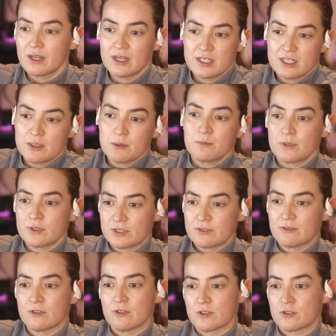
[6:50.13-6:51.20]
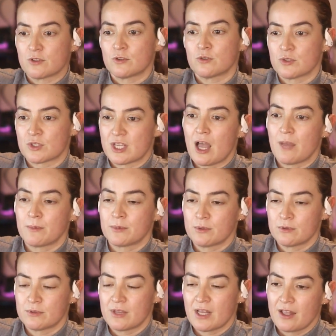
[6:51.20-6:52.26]
It is impossible also to SAM
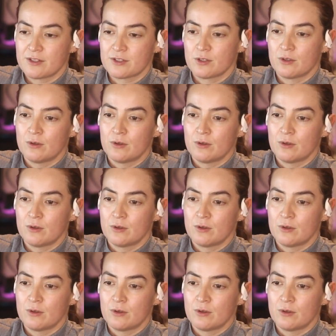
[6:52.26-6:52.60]
to do that.